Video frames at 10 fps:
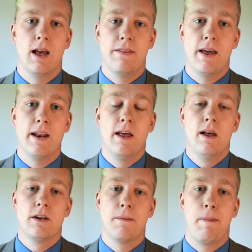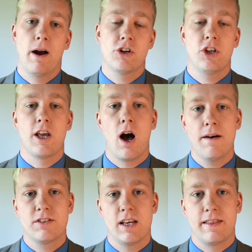And then to partially
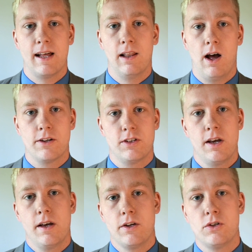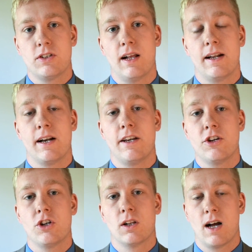offset that loss, you sell an
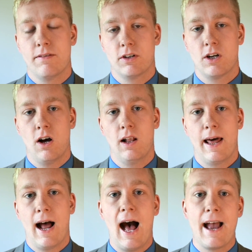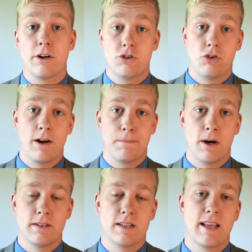additional covered call at a higher strike
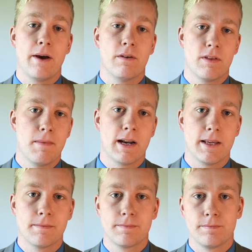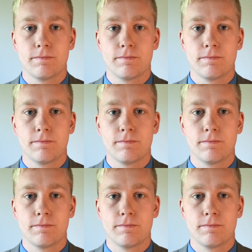price that's out of the money.